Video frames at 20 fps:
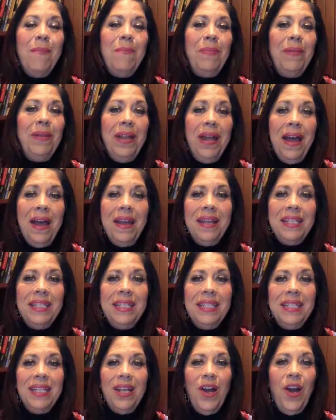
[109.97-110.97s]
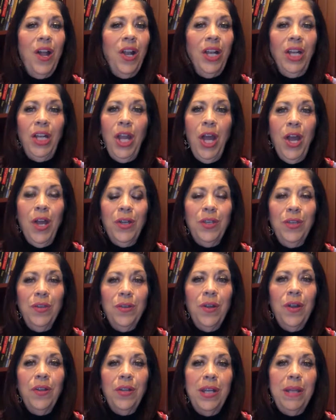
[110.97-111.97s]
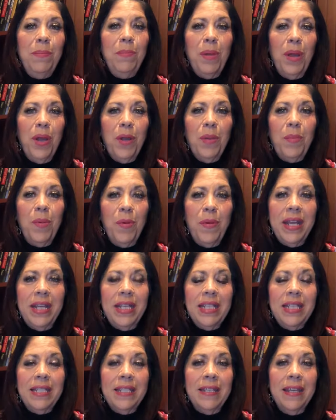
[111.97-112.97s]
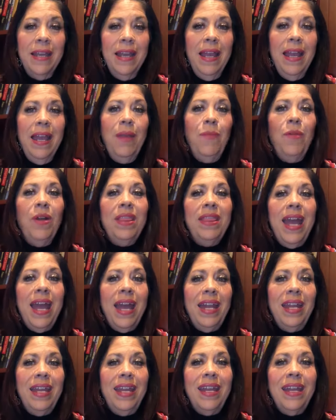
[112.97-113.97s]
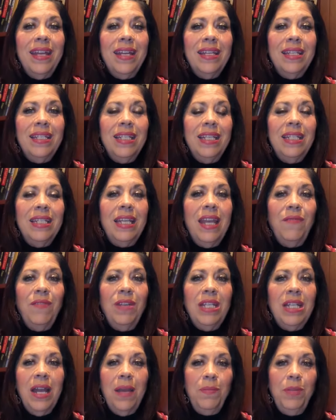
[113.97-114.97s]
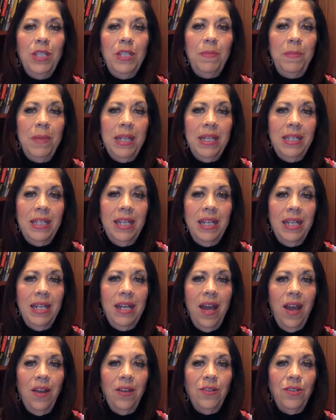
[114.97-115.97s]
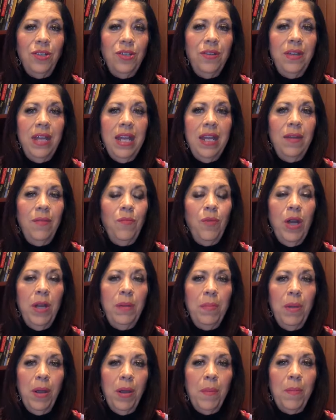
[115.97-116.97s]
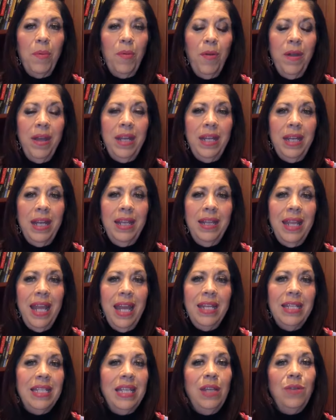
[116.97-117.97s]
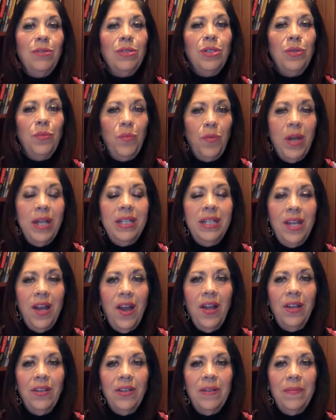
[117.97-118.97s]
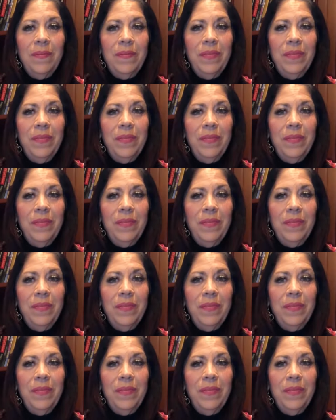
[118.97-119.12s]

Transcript: Plus, all along, you're earning perk points. What that is, is every time you spend $10, you get one perk point, and that is equal to $1.